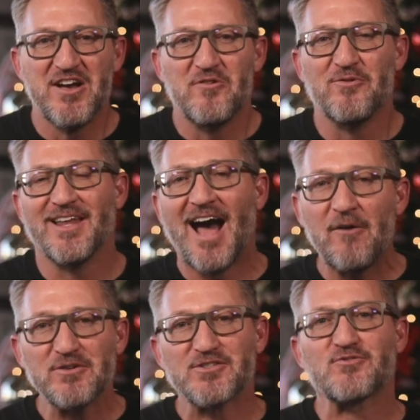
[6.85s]
When I
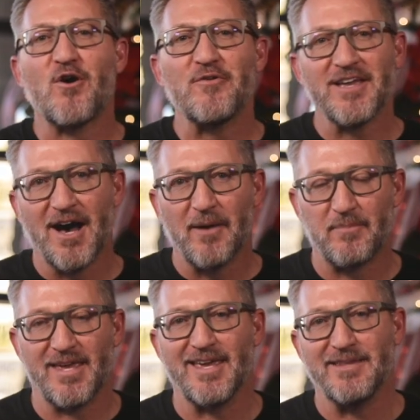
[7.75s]
was growing
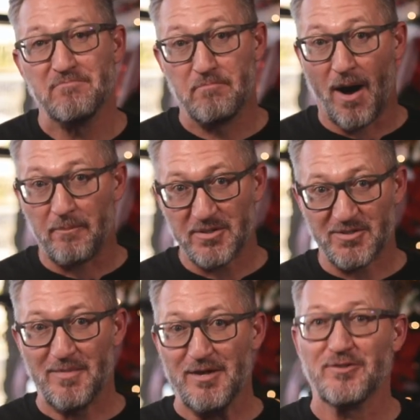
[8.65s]
up in
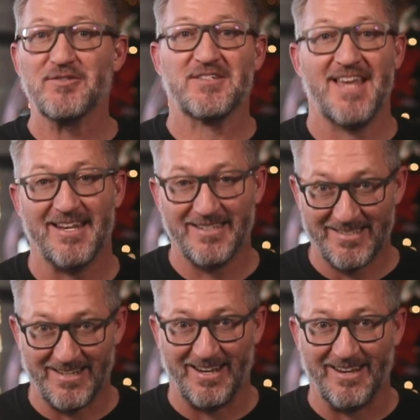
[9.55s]
Bumpus Mills,
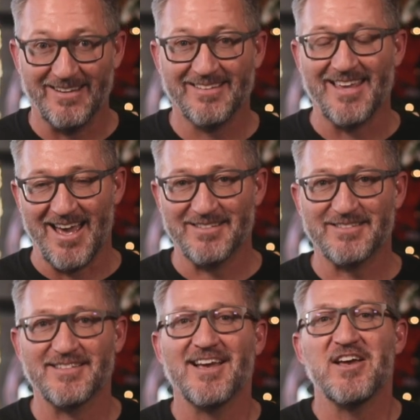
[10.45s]
Tennessee,
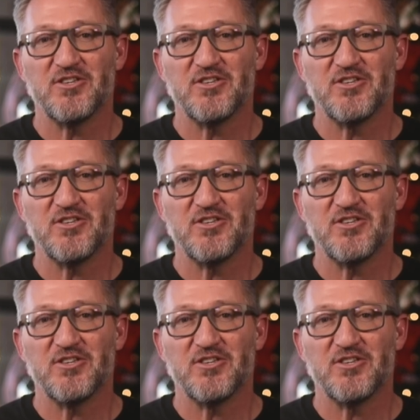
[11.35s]
yes,